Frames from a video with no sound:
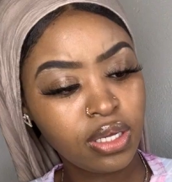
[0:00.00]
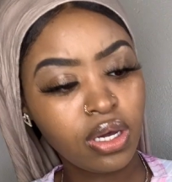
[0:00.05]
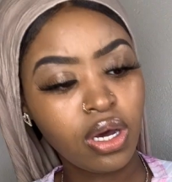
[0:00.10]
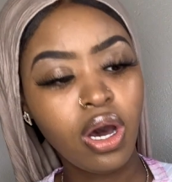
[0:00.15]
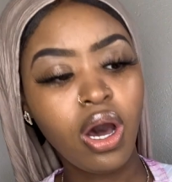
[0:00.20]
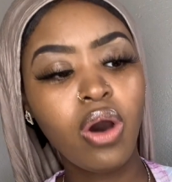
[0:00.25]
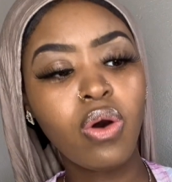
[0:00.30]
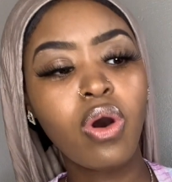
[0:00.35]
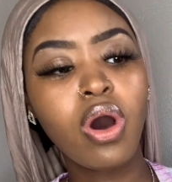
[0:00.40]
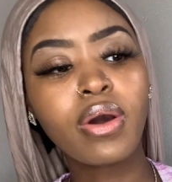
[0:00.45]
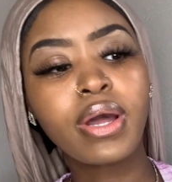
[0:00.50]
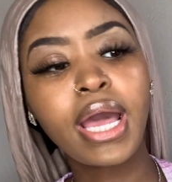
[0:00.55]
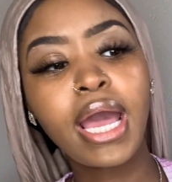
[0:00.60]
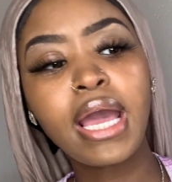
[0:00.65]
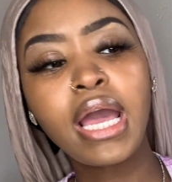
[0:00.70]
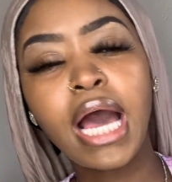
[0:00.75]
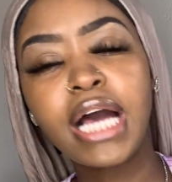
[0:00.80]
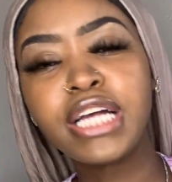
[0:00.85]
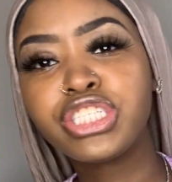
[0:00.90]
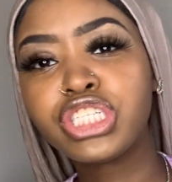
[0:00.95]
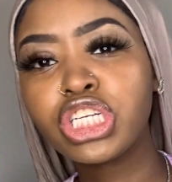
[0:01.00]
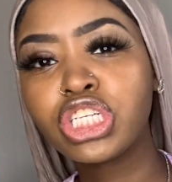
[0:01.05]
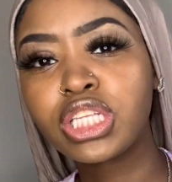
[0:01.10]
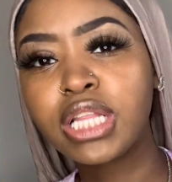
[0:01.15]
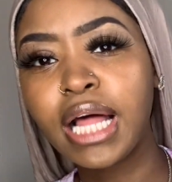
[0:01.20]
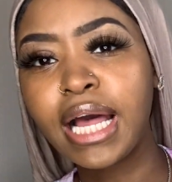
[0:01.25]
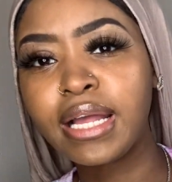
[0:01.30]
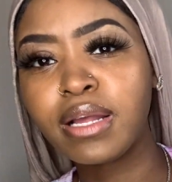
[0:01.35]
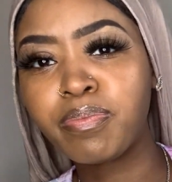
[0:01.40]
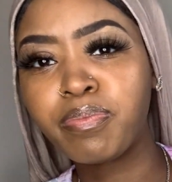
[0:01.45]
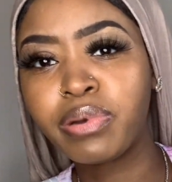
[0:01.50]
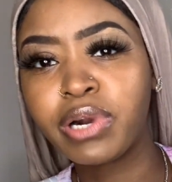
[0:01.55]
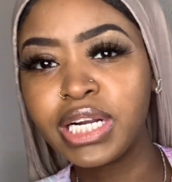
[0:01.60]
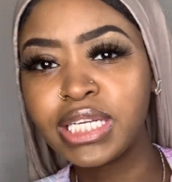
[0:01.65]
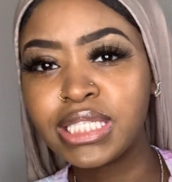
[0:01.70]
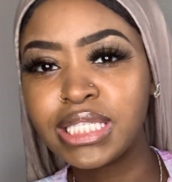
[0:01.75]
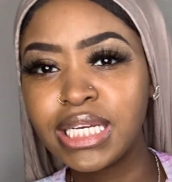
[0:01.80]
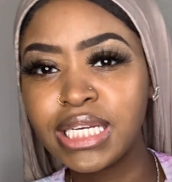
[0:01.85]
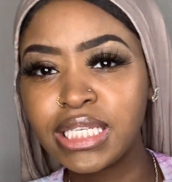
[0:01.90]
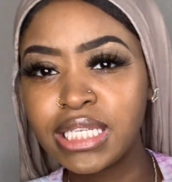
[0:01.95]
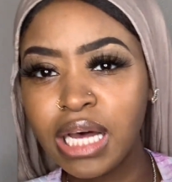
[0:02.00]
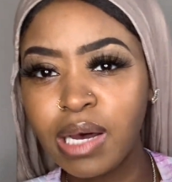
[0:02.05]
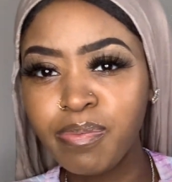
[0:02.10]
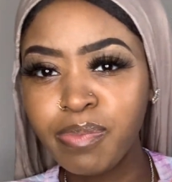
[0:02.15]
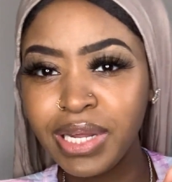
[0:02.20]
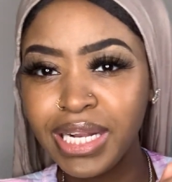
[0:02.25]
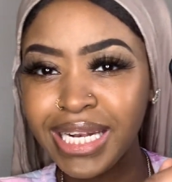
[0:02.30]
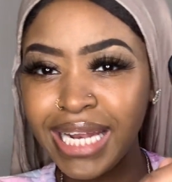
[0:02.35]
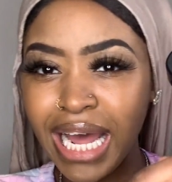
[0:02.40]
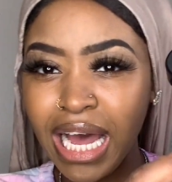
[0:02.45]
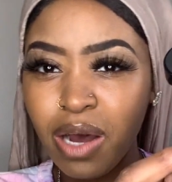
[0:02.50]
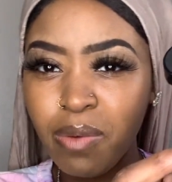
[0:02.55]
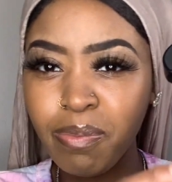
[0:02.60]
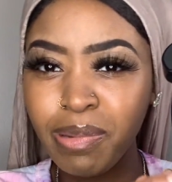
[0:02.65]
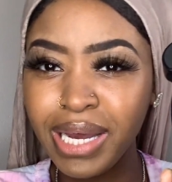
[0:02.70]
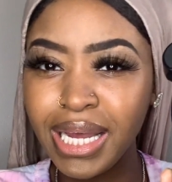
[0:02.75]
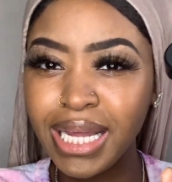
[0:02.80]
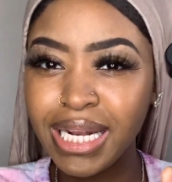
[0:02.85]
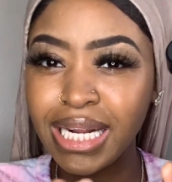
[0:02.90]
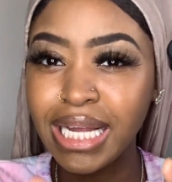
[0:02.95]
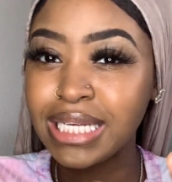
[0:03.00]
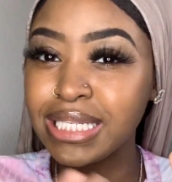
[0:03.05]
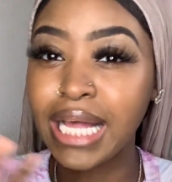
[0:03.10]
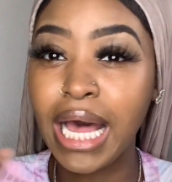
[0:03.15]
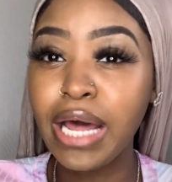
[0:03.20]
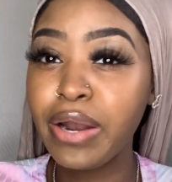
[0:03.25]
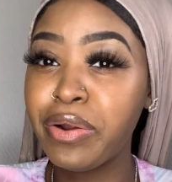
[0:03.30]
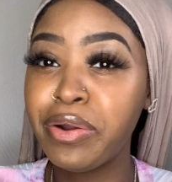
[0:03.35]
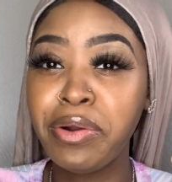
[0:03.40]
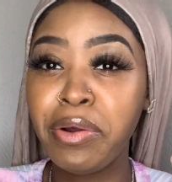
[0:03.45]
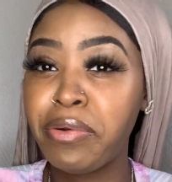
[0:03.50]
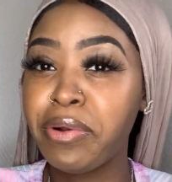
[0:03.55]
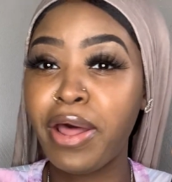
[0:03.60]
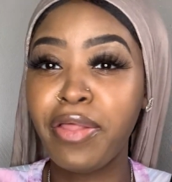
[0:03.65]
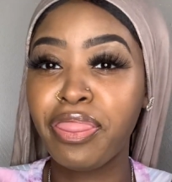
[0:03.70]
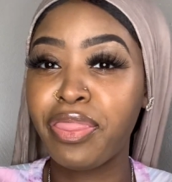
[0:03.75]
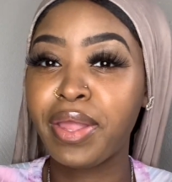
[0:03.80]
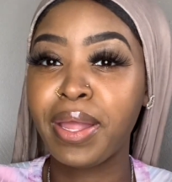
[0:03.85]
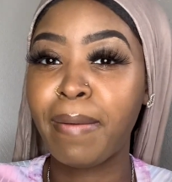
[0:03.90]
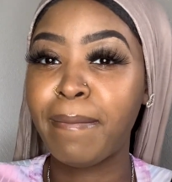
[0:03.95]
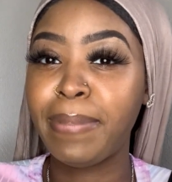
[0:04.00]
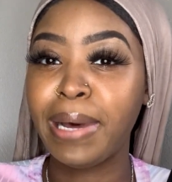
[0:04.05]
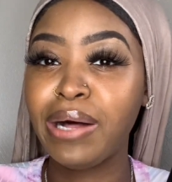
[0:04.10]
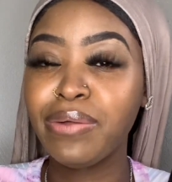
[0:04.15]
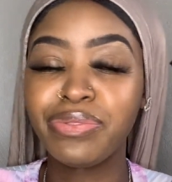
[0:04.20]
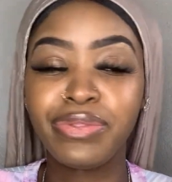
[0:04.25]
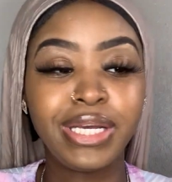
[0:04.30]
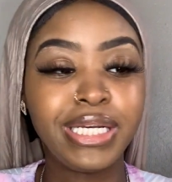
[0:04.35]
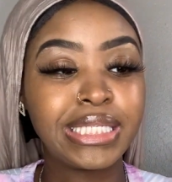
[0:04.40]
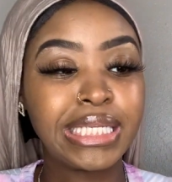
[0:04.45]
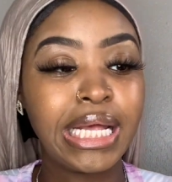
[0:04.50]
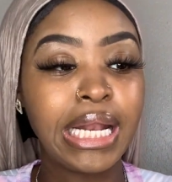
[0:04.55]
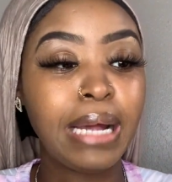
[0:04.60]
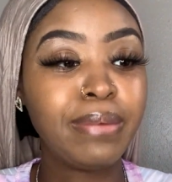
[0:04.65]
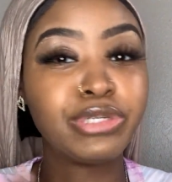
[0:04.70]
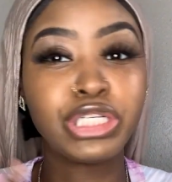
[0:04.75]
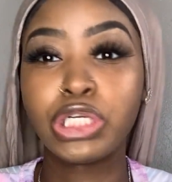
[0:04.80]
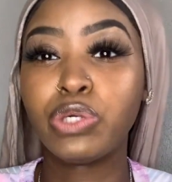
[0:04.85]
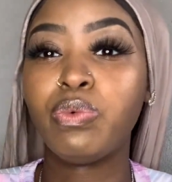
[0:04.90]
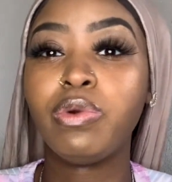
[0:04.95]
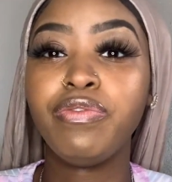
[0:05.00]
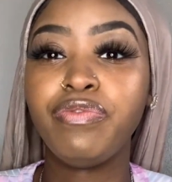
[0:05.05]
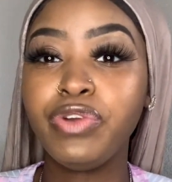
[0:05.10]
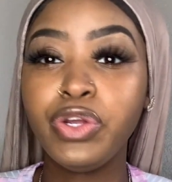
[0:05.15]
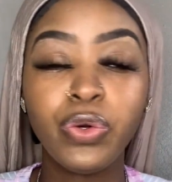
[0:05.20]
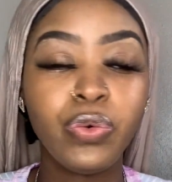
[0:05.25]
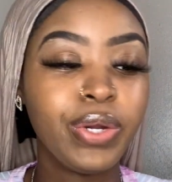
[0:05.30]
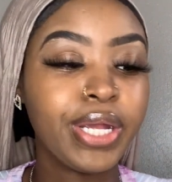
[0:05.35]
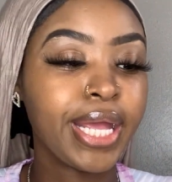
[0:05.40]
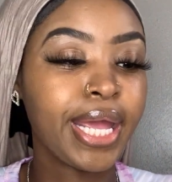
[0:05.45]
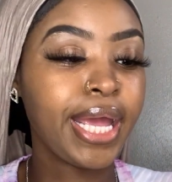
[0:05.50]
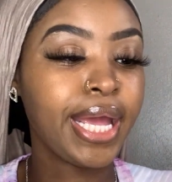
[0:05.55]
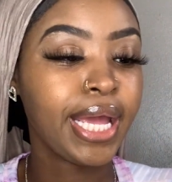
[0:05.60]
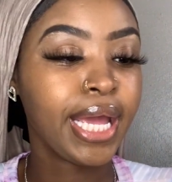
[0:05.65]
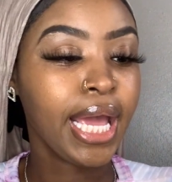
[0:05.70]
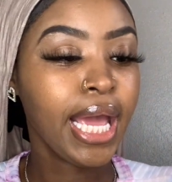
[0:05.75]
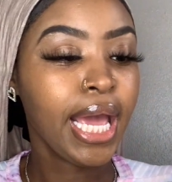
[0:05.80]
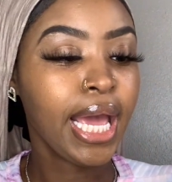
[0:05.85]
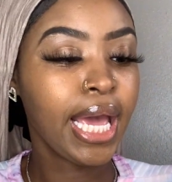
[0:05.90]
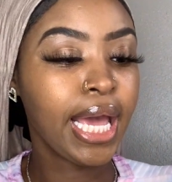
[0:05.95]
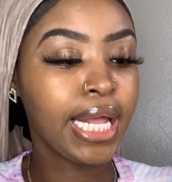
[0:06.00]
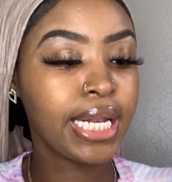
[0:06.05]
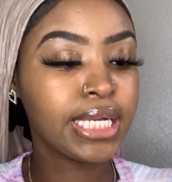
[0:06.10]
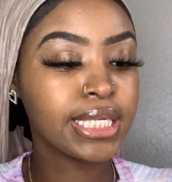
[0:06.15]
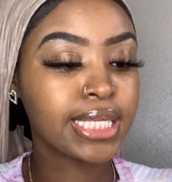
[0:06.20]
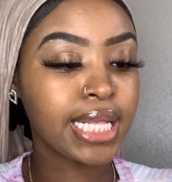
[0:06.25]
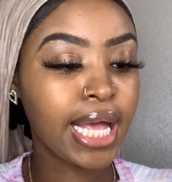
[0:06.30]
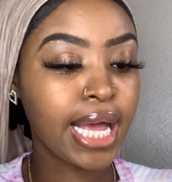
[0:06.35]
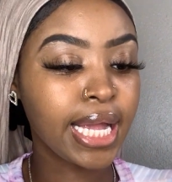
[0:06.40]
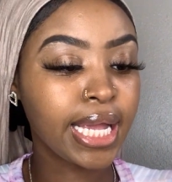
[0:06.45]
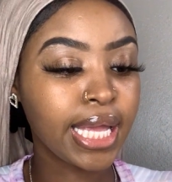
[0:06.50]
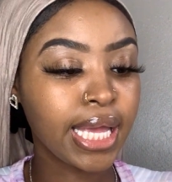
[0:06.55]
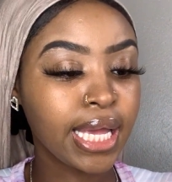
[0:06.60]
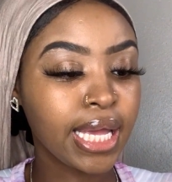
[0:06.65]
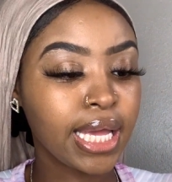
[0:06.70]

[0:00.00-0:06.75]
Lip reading: Oh, okay. I just like press this up and down button because I don't know nothing about this. And I'm just reviewing it. And it's like,